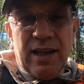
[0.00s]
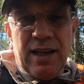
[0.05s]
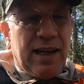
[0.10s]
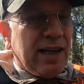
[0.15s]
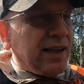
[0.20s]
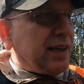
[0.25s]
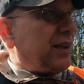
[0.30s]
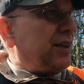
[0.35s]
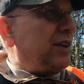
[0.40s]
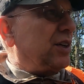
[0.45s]

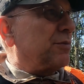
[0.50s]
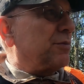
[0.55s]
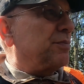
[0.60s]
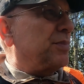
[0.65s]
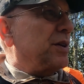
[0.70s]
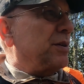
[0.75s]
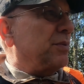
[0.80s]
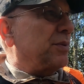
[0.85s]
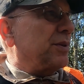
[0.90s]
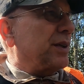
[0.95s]
I could hear
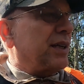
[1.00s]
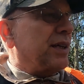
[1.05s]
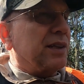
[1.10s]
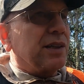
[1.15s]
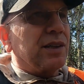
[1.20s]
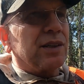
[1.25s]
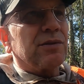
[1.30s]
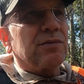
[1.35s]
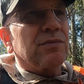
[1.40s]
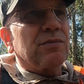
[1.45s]
people down
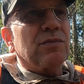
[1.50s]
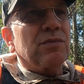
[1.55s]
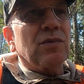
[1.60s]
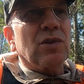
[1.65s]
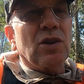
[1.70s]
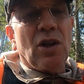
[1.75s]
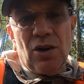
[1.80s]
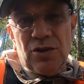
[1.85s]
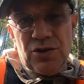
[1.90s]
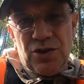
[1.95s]
there
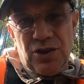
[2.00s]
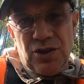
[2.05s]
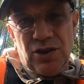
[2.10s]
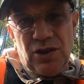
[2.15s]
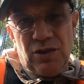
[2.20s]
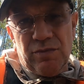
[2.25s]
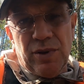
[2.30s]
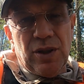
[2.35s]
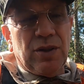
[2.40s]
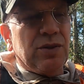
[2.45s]
launching
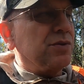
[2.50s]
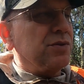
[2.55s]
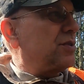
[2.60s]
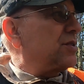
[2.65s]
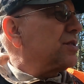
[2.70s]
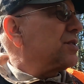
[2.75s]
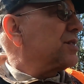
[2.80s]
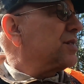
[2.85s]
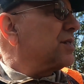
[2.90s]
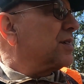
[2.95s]
their
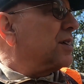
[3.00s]
boats.